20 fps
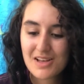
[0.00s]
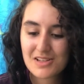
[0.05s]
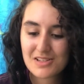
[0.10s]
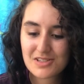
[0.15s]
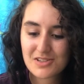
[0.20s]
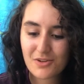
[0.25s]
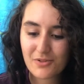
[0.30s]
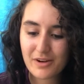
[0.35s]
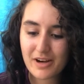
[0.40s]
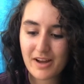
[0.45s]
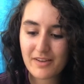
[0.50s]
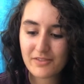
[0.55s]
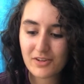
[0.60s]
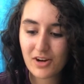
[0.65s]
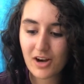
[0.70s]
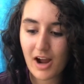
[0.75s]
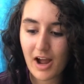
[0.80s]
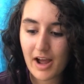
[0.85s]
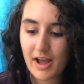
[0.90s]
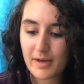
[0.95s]
So
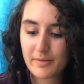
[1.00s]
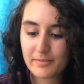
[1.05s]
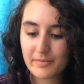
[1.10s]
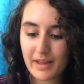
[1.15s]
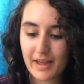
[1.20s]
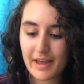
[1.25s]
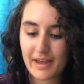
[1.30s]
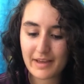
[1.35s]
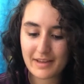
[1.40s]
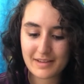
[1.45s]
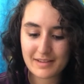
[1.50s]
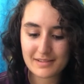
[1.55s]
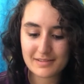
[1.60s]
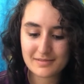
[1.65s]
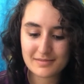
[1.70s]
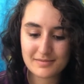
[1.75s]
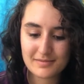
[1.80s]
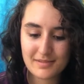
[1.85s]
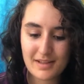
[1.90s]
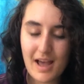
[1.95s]
whenever I'm like
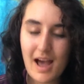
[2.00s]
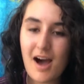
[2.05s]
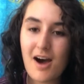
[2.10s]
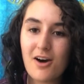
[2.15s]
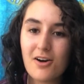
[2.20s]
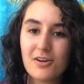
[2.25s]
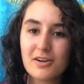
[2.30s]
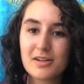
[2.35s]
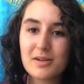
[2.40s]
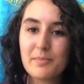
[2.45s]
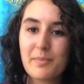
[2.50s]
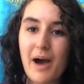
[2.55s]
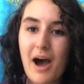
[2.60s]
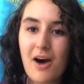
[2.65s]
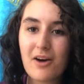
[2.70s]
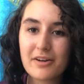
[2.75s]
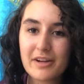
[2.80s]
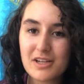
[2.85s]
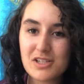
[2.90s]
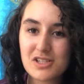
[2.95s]
out and
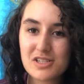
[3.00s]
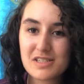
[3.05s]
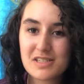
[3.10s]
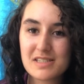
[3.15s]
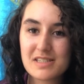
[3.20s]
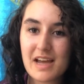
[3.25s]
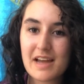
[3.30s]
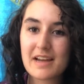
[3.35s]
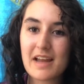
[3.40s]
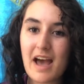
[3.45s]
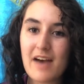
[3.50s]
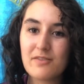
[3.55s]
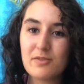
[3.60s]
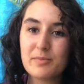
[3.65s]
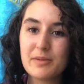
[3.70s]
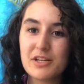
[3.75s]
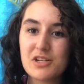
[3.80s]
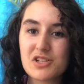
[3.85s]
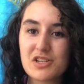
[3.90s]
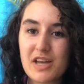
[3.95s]
about and I just decide to have a
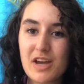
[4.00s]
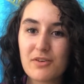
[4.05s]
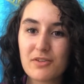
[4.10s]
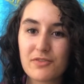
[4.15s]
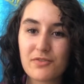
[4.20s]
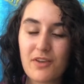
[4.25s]
beach day with